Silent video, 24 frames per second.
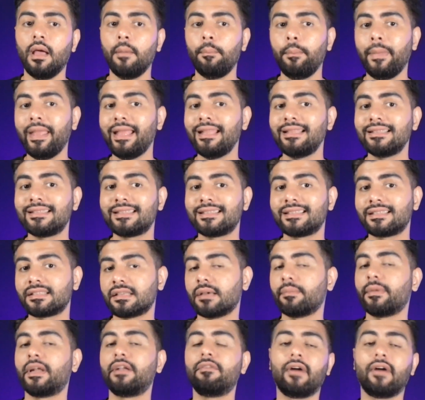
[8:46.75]
means
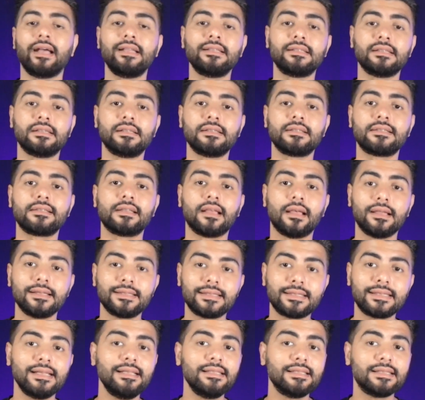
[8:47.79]
some advisors
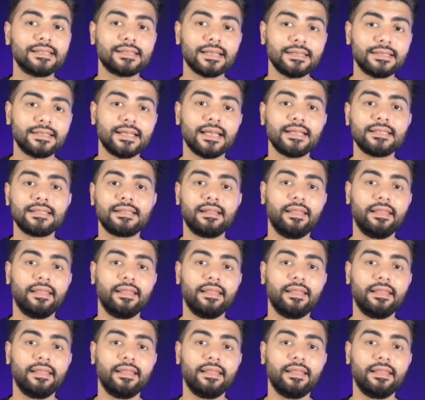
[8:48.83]
still suggest